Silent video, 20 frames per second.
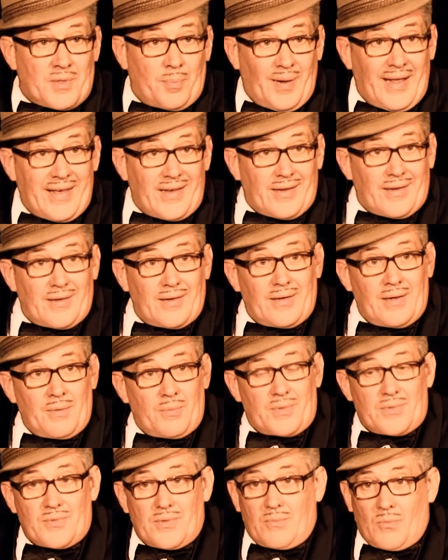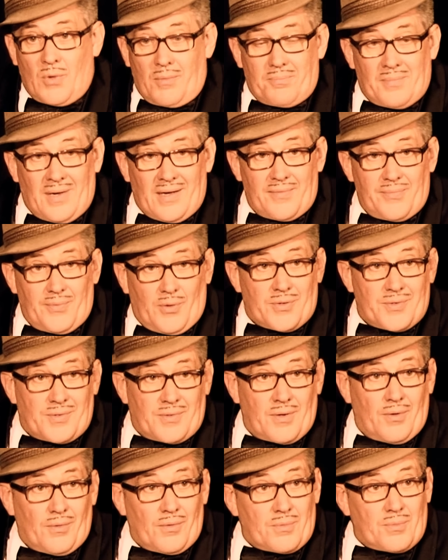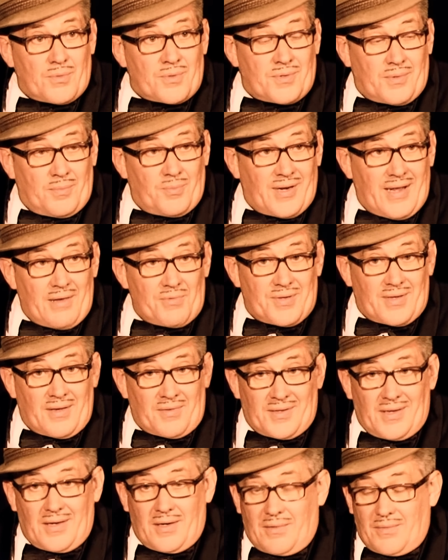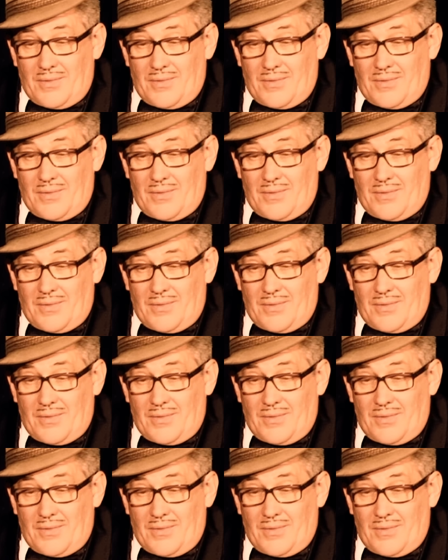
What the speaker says: play it, it wasn't my voice at all. It was someone else asking